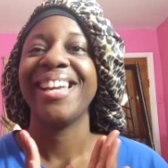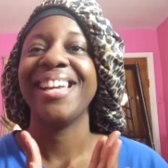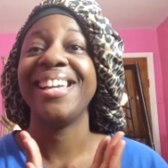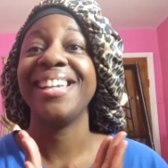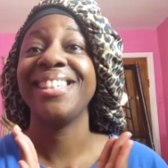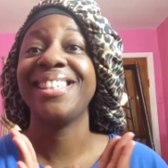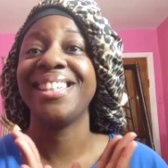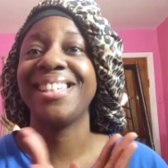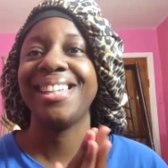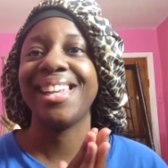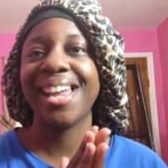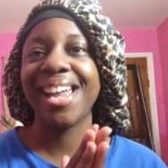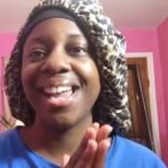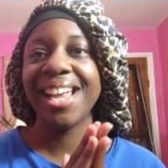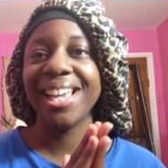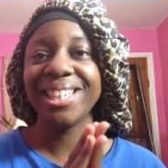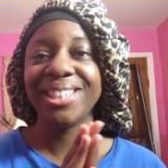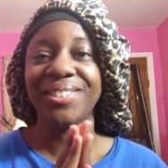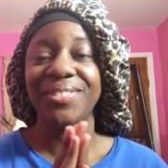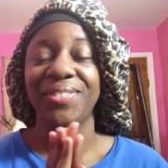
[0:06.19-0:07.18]
In
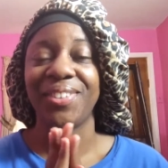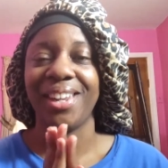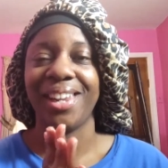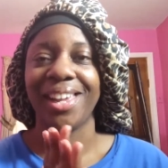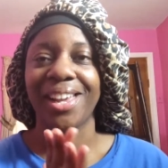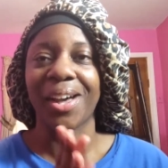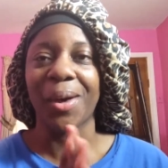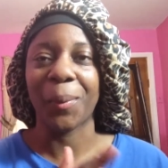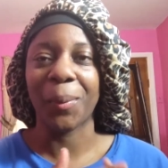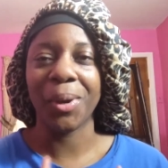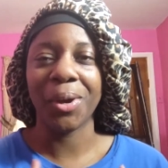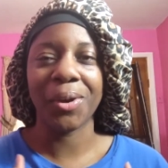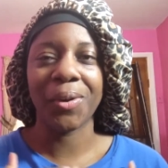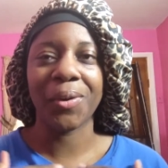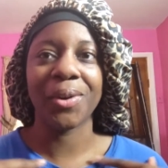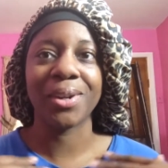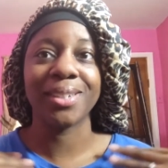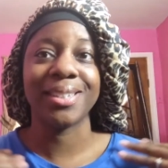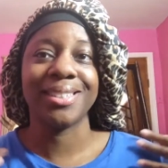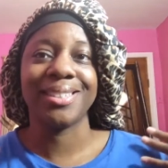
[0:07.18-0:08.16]
today's video, we are
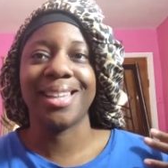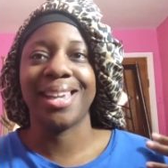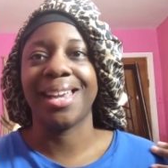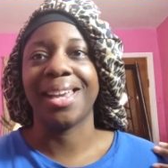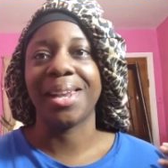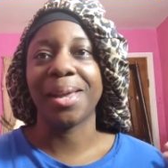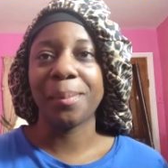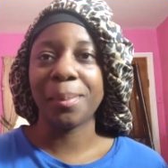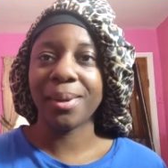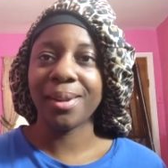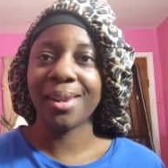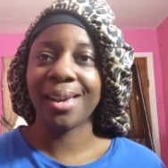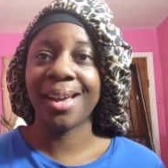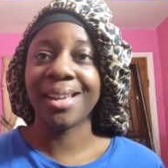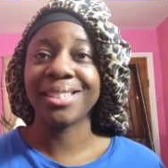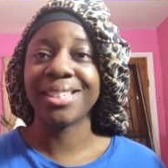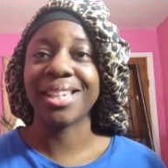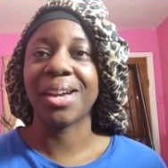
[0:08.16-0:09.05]
going to take it up a notch